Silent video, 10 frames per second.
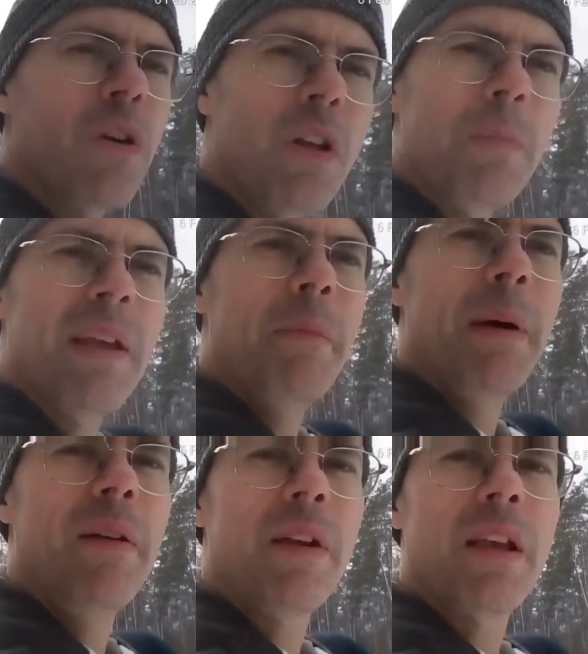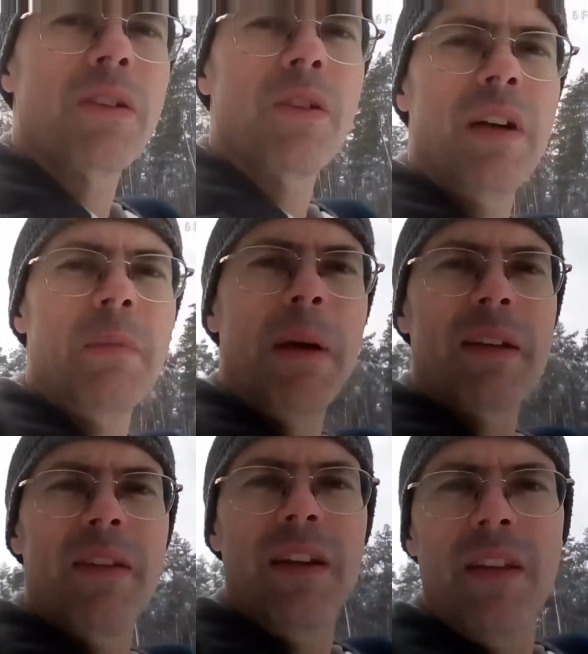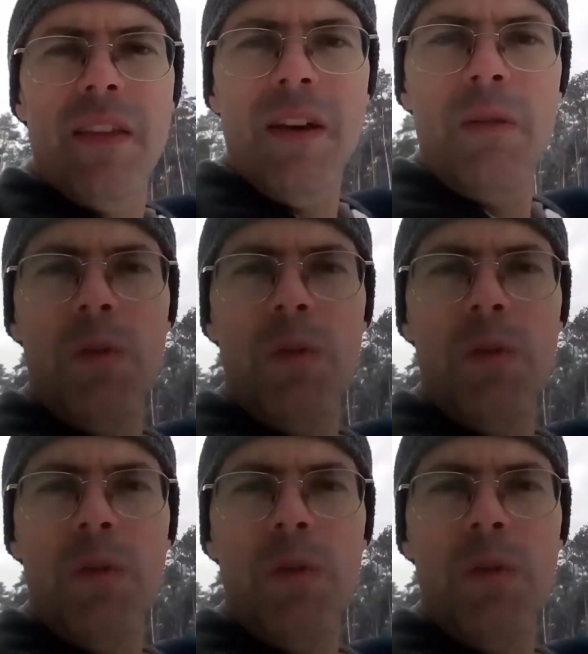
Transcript: told by Americans already back then that I